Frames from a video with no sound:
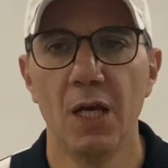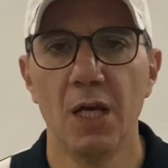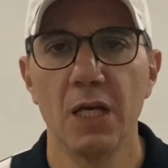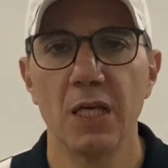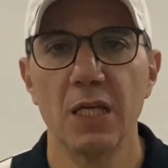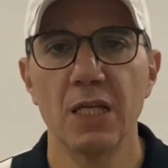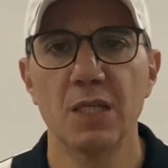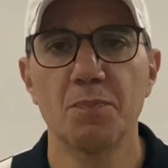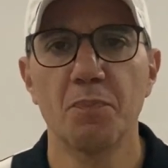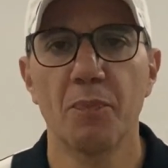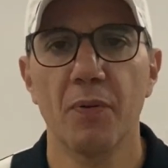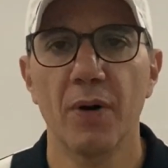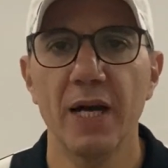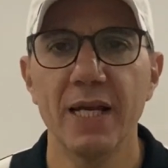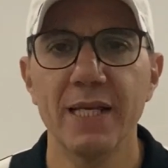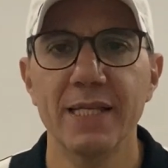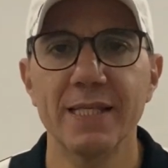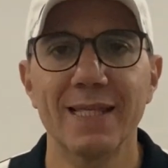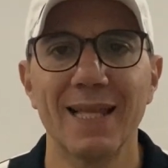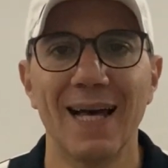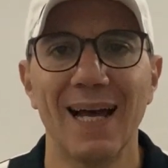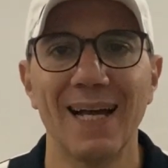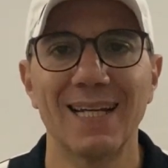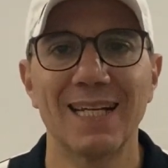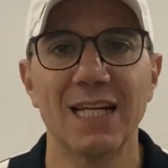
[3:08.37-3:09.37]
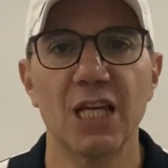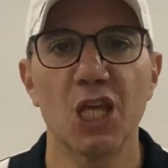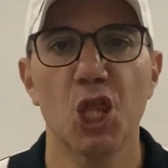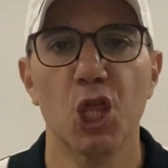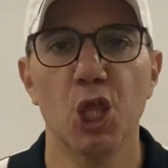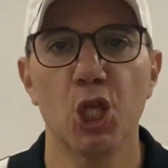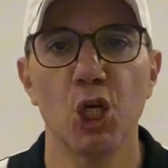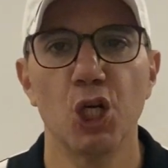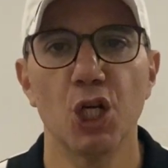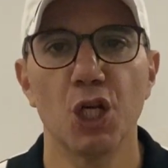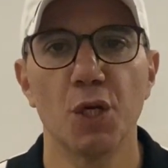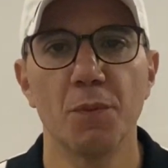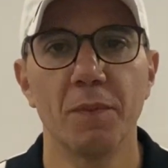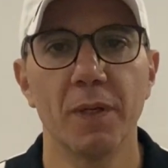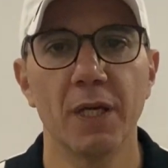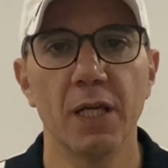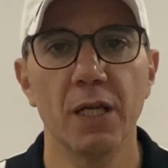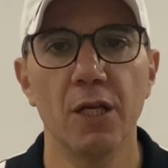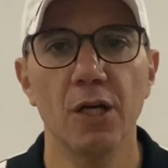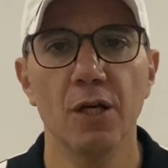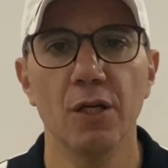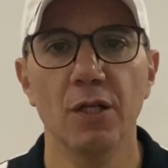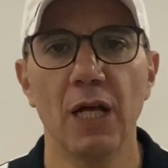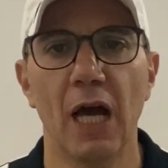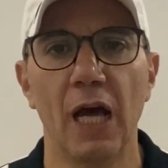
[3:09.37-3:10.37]
His price tag is 30
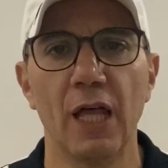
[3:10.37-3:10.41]
million.